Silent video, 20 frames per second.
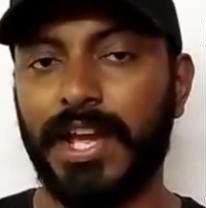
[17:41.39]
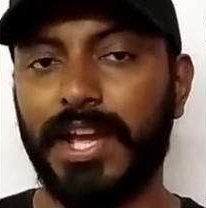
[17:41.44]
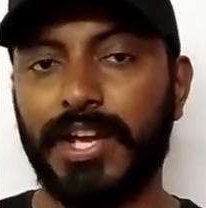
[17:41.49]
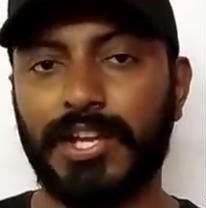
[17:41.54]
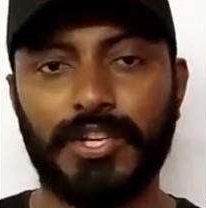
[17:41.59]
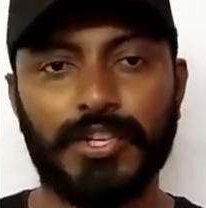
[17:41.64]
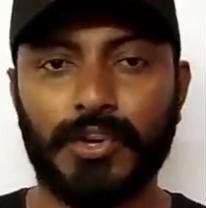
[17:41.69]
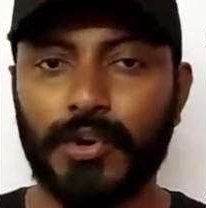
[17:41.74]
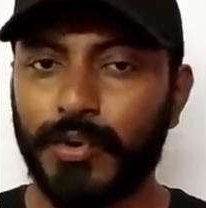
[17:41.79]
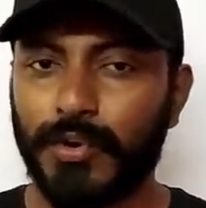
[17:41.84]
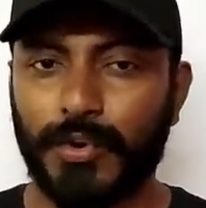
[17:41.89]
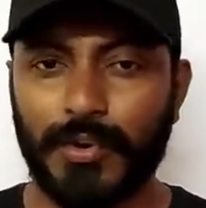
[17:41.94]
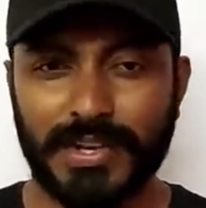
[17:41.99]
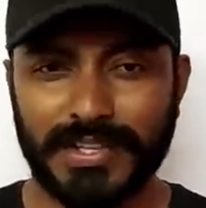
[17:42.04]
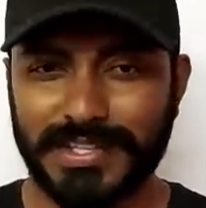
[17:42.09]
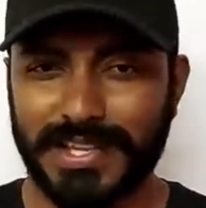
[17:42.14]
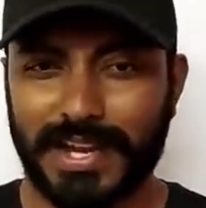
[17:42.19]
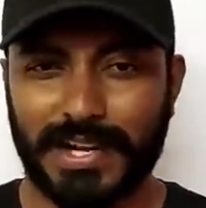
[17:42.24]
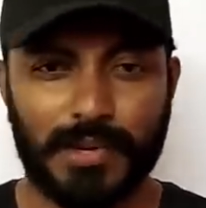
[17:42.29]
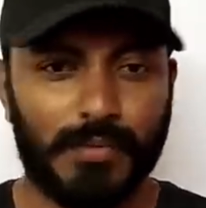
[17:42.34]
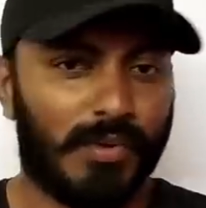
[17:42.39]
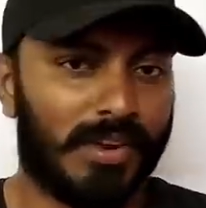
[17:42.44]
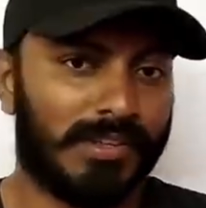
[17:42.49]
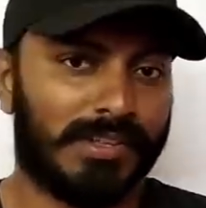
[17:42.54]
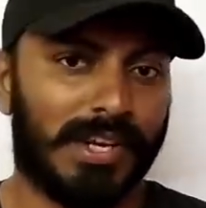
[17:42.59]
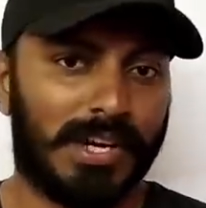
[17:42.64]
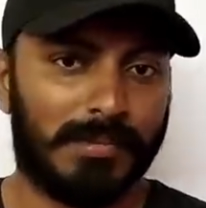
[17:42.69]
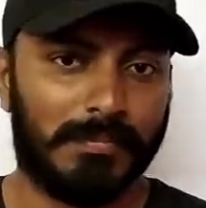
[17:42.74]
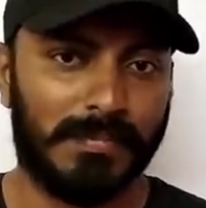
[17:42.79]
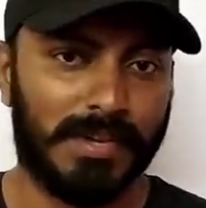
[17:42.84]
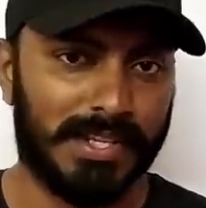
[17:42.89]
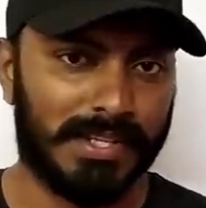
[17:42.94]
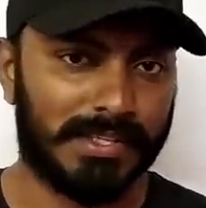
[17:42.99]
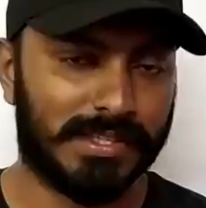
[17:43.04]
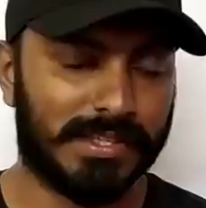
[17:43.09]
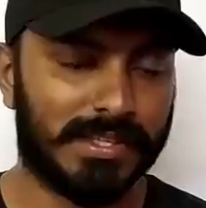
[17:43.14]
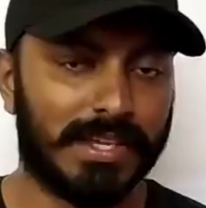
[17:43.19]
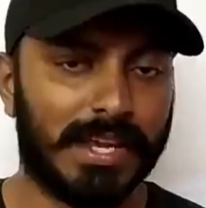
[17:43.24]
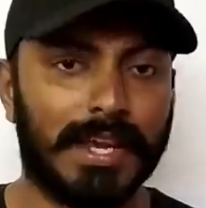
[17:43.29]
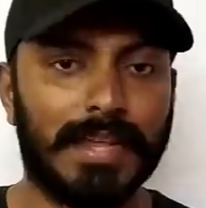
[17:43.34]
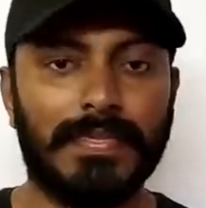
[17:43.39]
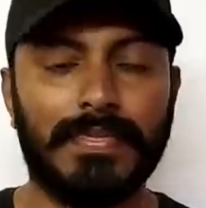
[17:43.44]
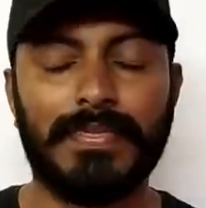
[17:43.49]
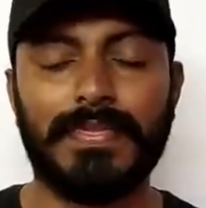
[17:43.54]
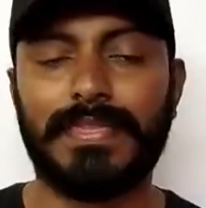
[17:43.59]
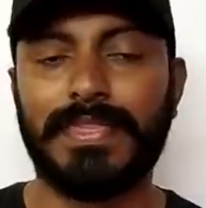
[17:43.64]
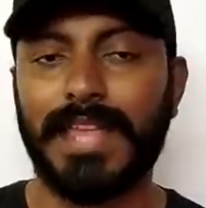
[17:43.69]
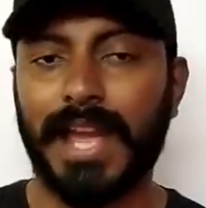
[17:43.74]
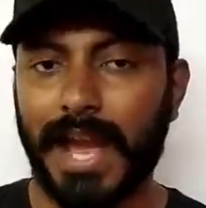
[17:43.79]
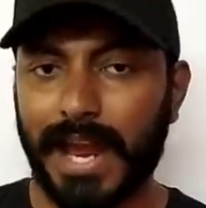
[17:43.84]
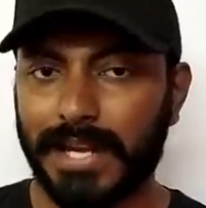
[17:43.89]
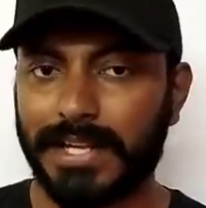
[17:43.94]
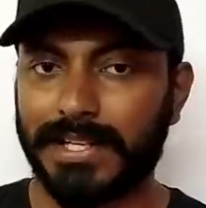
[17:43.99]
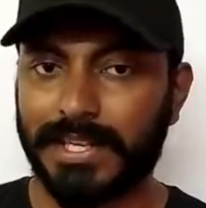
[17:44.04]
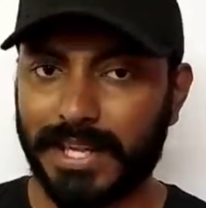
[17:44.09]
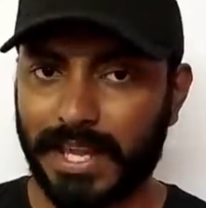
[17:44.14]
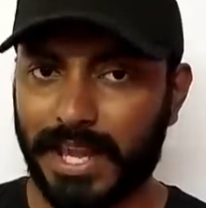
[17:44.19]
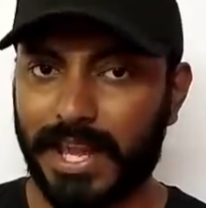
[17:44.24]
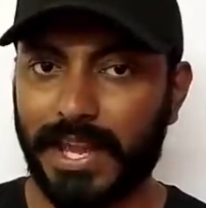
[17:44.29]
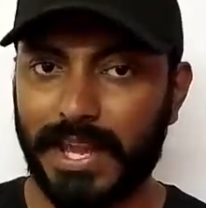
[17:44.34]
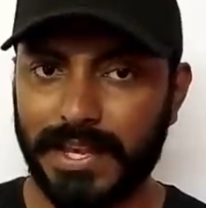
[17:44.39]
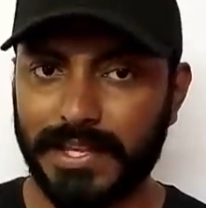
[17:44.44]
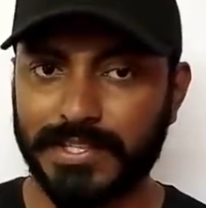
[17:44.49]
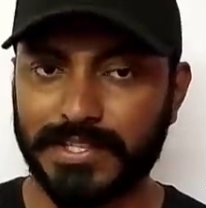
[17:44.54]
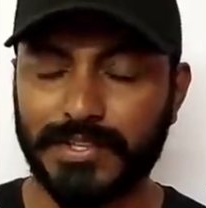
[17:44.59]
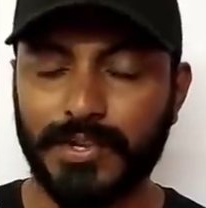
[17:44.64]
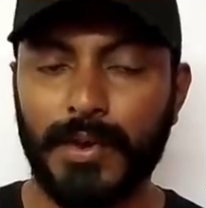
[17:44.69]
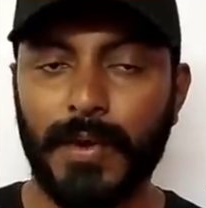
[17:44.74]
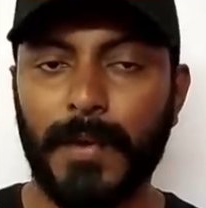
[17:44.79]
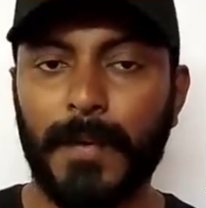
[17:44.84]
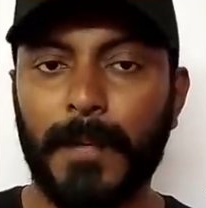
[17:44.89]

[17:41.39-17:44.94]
you don't know exactly what that means. In that case,